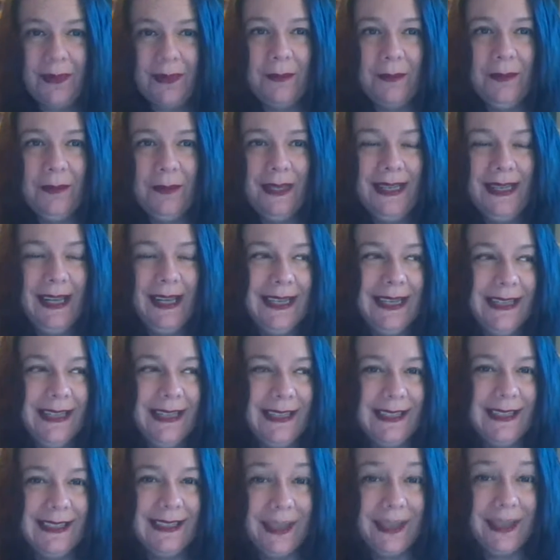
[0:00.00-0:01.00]

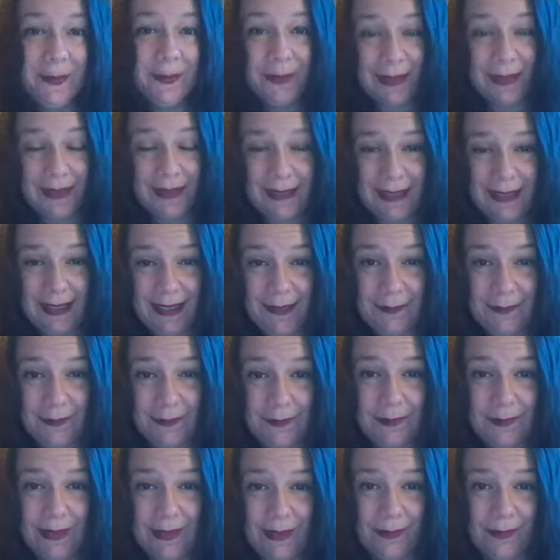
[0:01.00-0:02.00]
because they wanted to keep
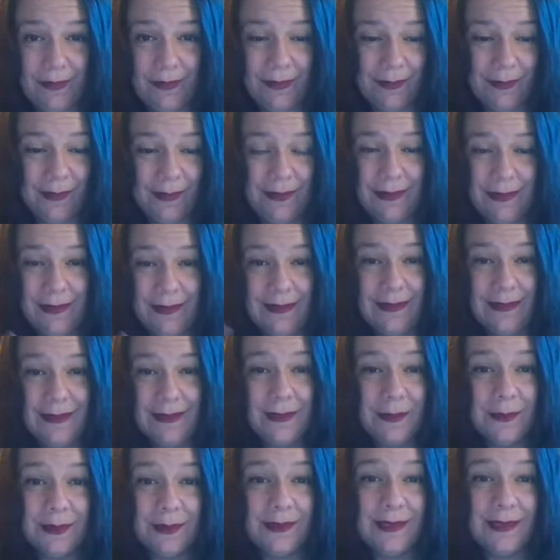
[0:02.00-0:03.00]

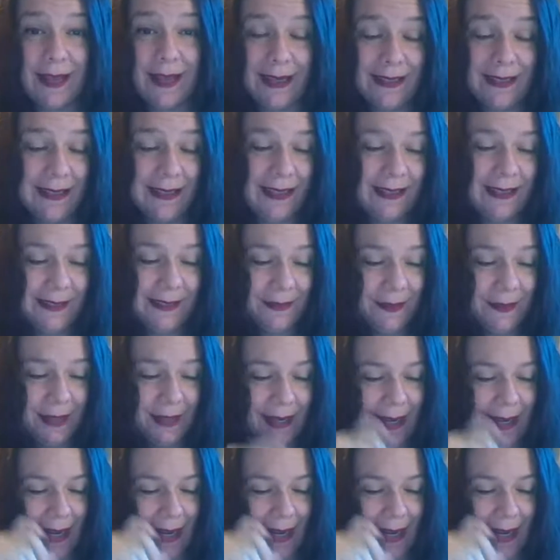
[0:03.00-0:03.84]
those sites hidden.